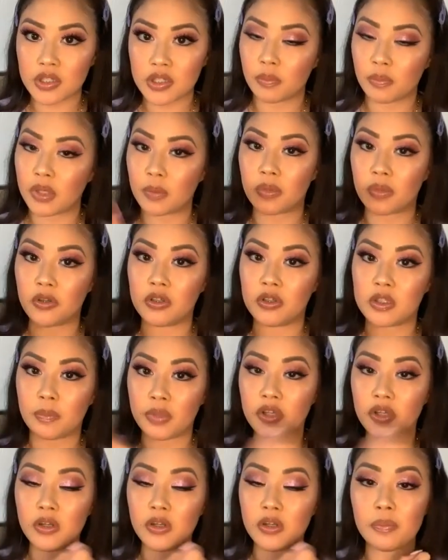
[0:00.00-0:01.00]
Some people use
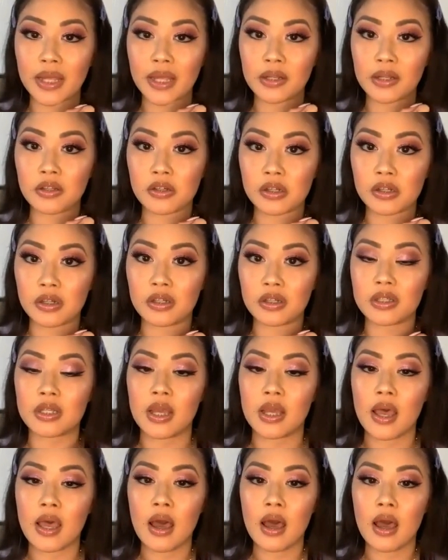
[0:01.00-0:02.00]
beauty blenders.
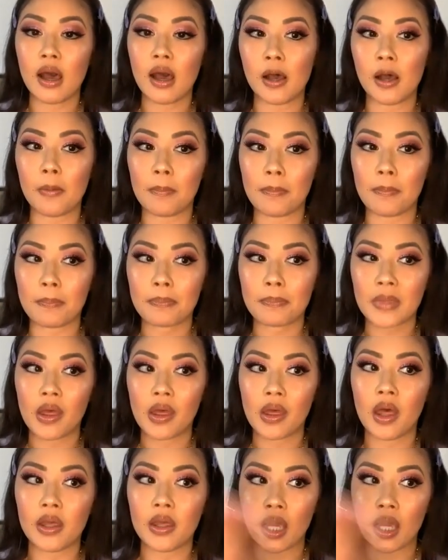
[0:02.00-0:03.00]

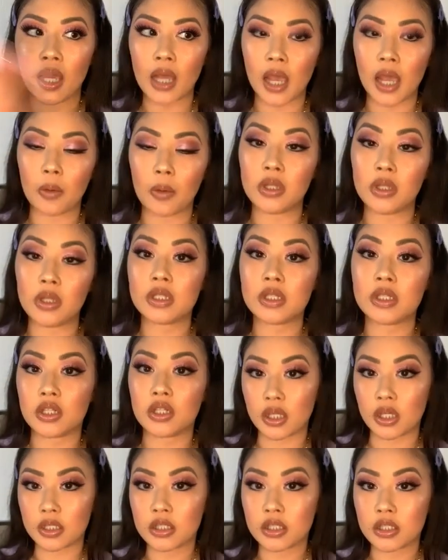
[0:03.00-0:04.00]
Again, I would
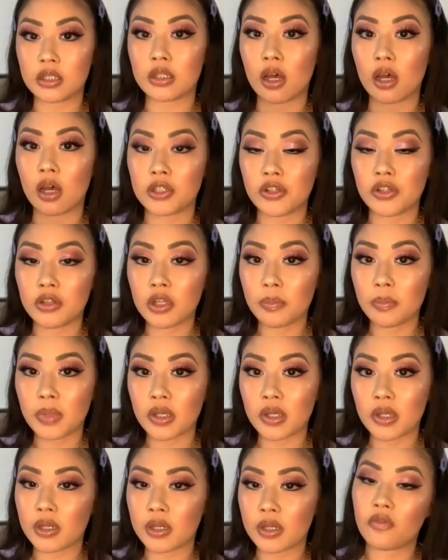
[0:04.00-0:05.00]
suggest to talk to the
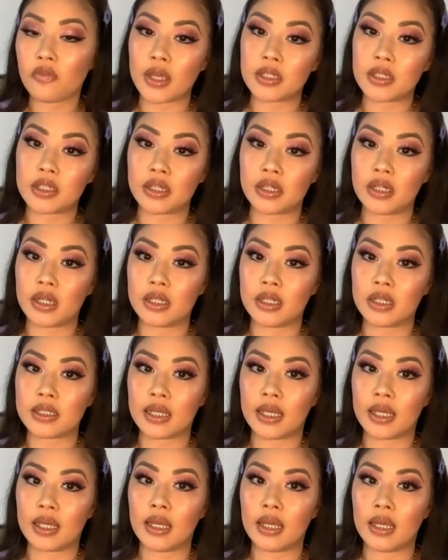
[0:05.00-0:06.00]
beauty advisor and
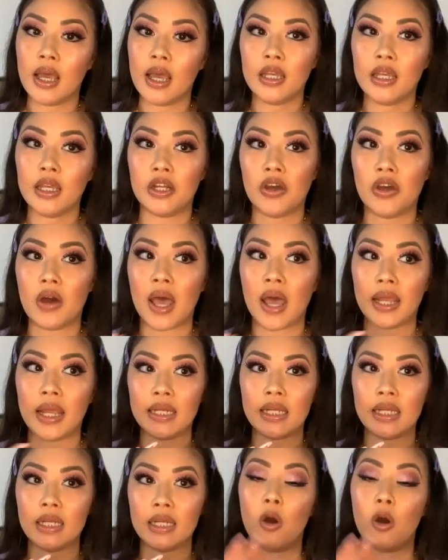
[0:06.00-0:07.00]
say, I
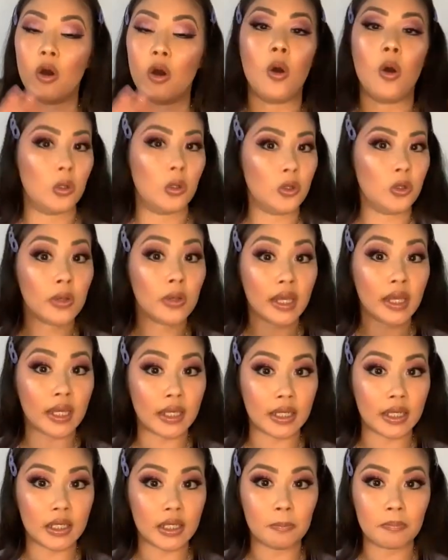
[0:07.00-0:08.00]
need a whole new
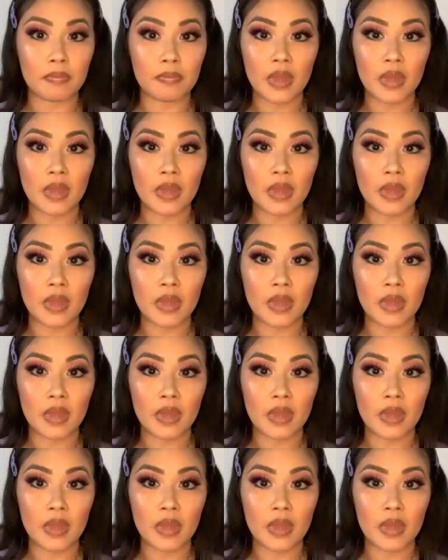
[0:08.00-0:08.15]
kit.